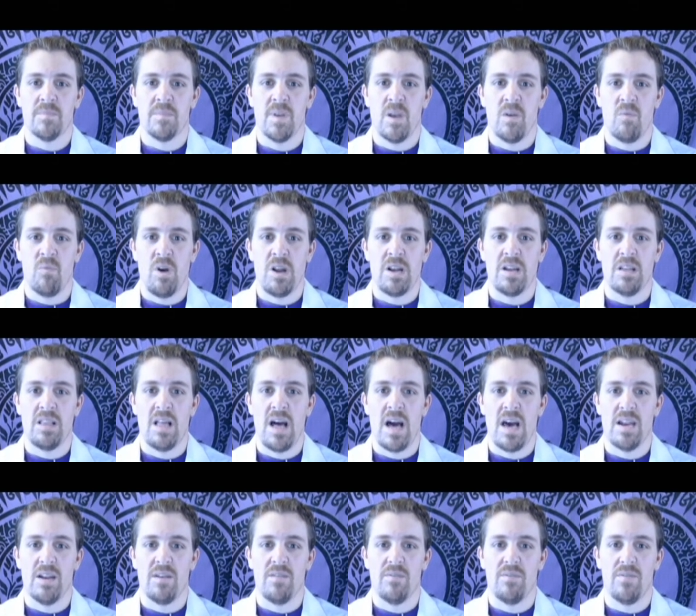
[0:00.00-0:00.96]
read a
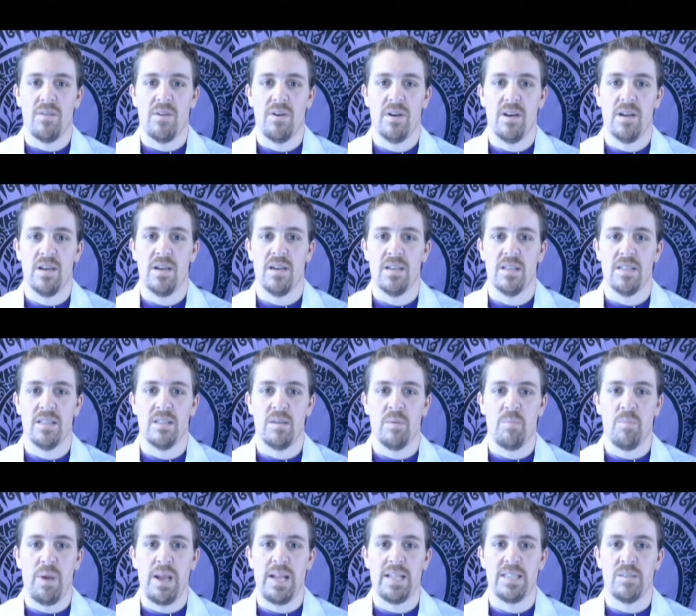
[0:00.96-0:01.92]
lot of
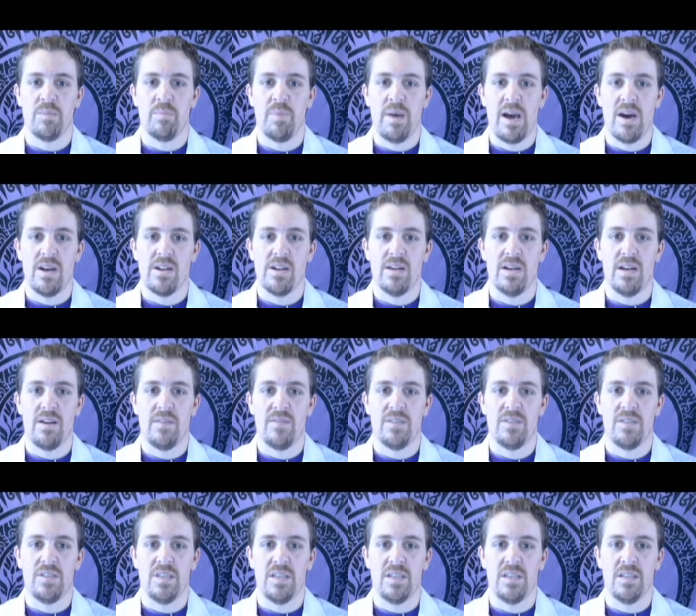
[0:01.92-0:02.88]
debates about it. I've
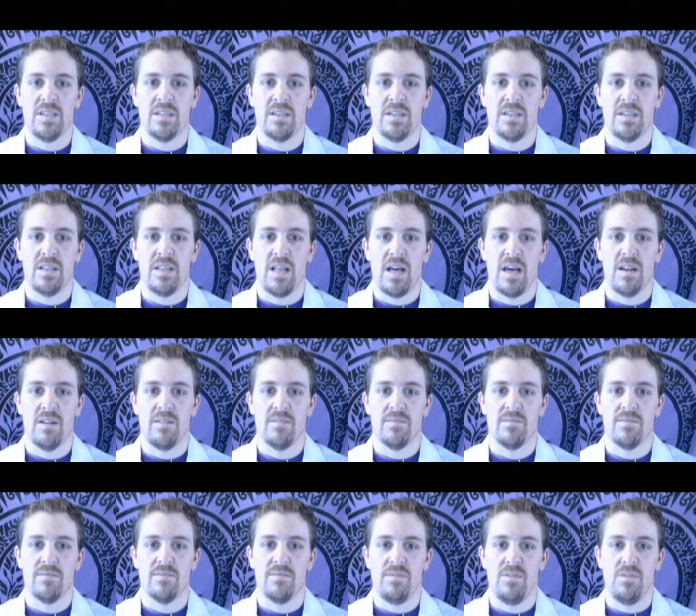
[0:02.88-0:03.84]
seen a lot of
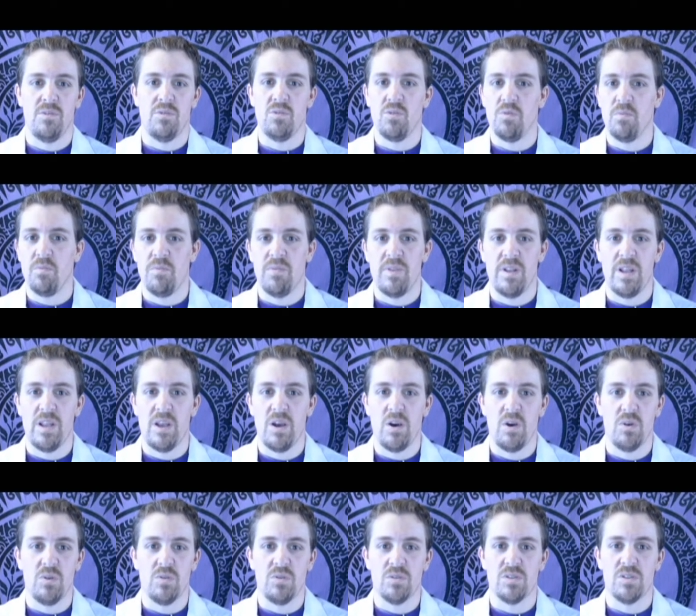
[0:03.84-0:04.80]
YouTube
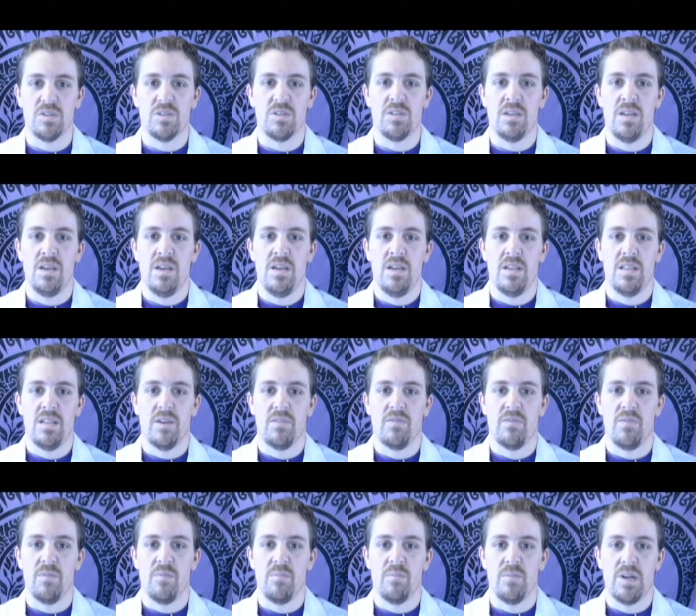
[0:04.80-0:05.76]
videos and
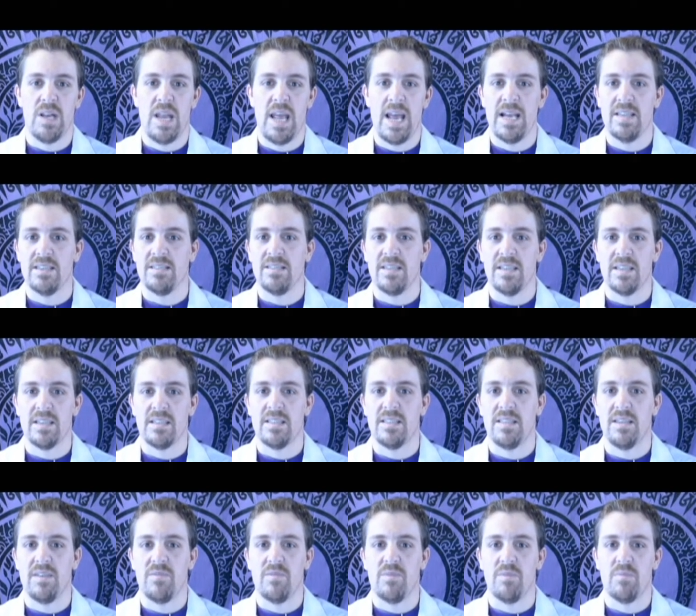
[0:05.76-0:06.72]
different monastics,
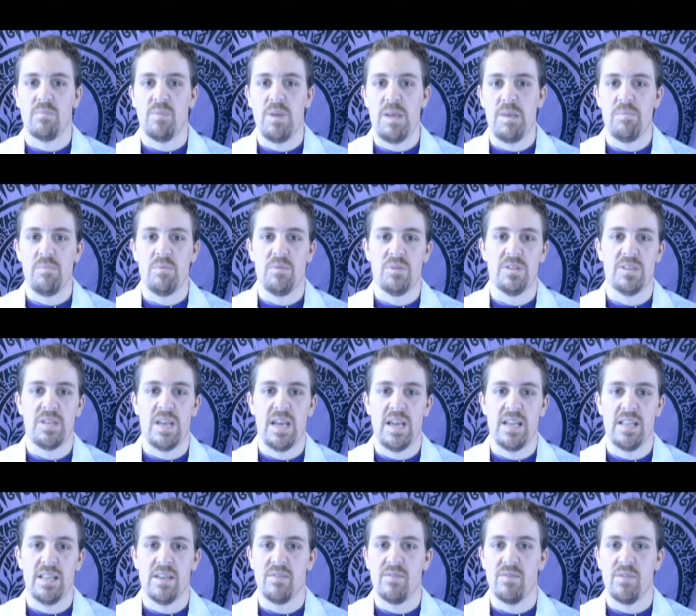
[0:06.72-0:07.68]
different people
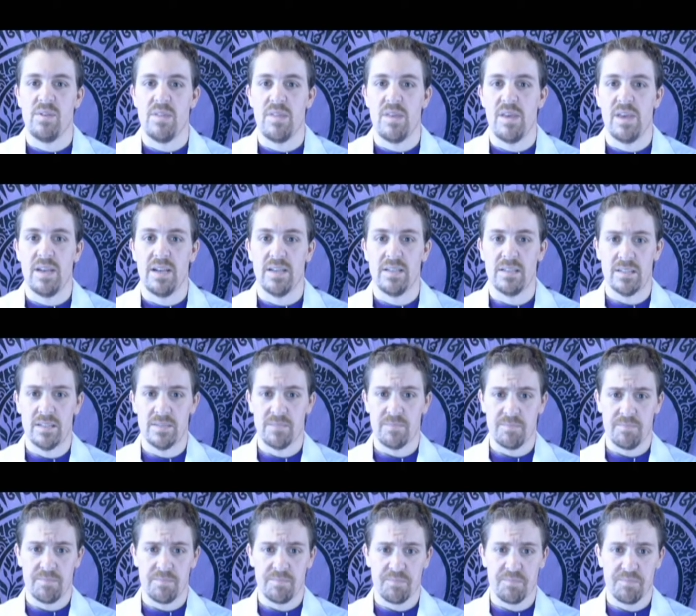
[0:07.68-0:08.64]
saying different things,
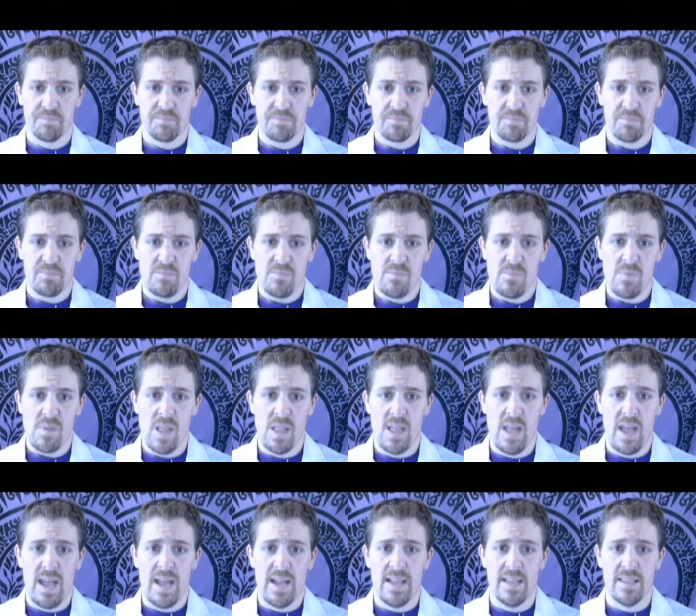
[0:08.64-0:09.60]

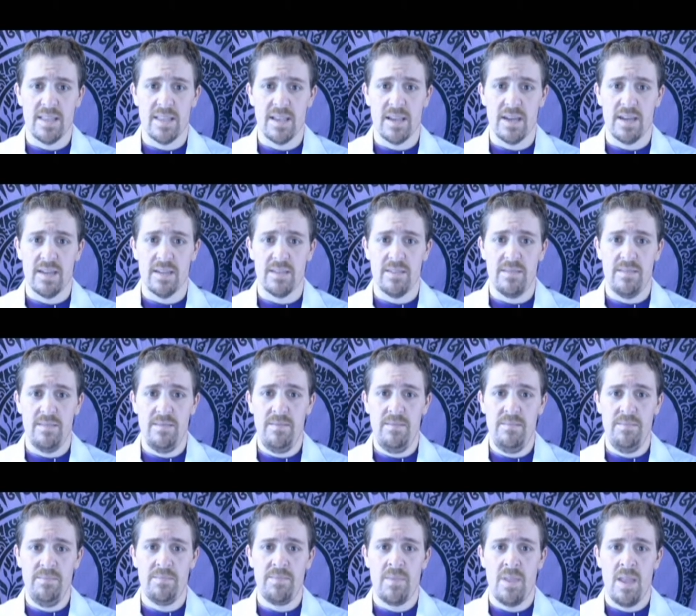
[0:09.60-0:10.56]
and
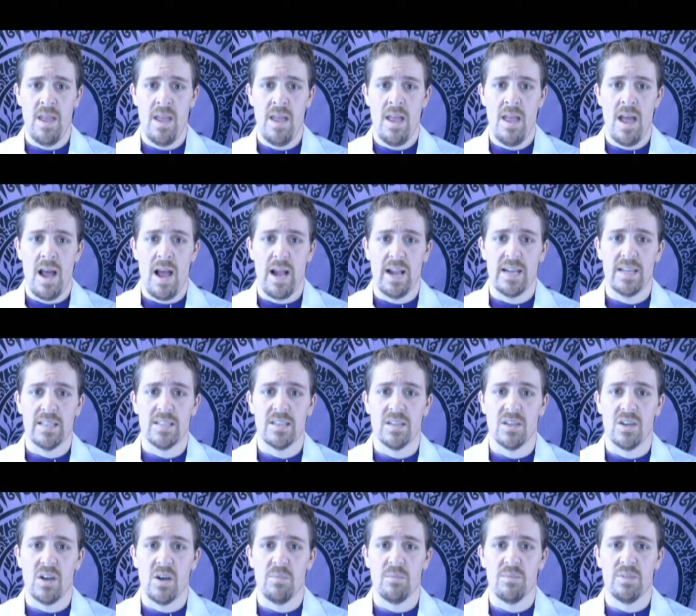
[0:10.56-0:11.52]
I guess it
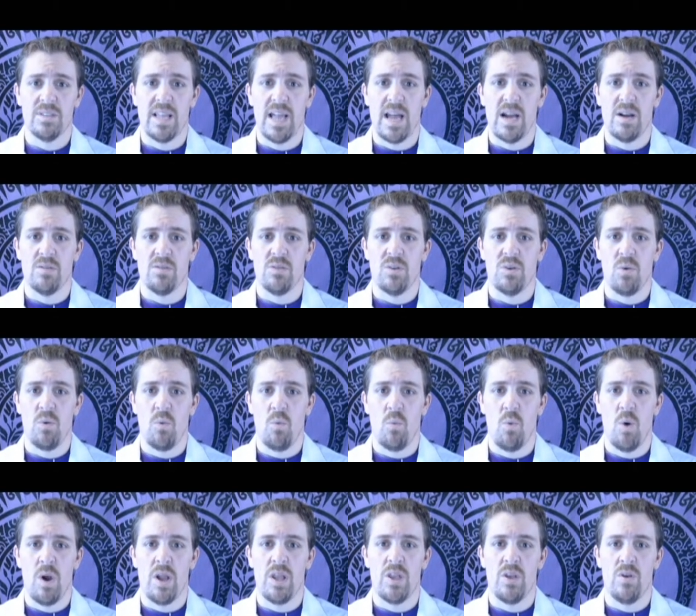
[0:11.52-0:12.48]
comes down to
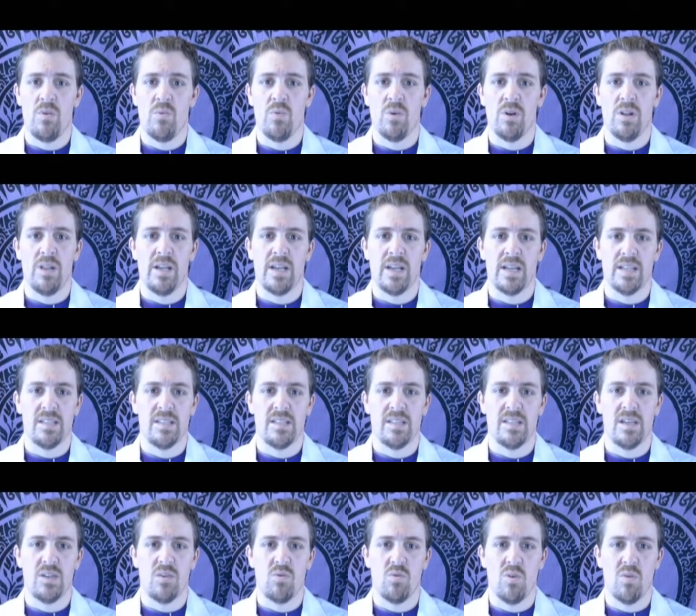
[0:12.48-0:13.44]
what you really
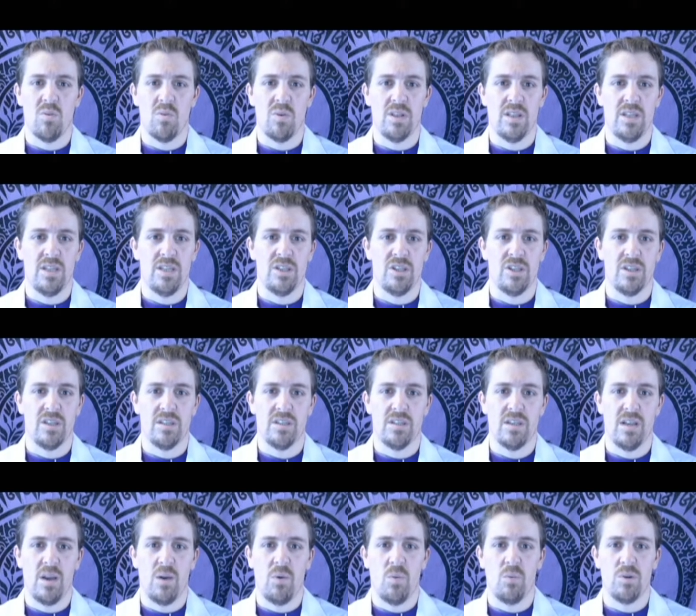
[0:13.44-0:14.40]
consider a religion
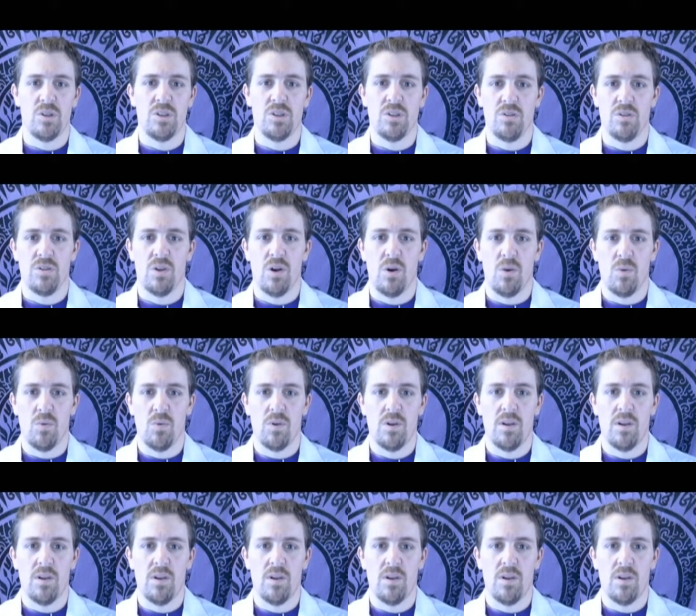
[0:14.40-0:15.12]
and what you don't.